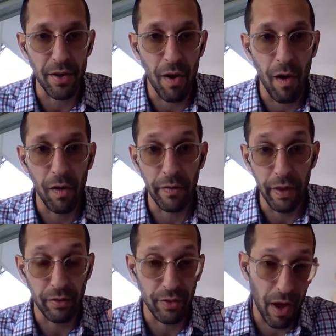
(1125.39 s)
hall and
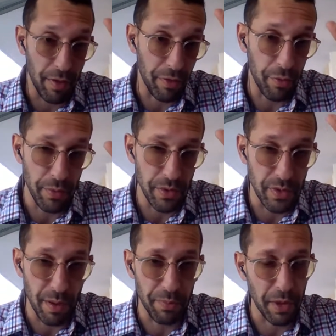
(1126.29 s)
they saw that there was
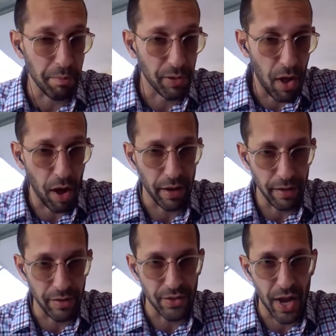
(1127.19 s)
something blocking
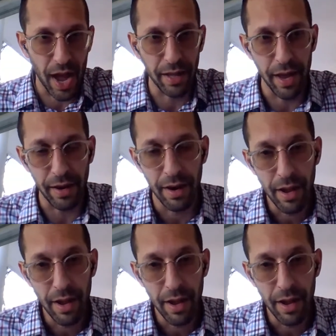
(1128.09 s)
the skylight.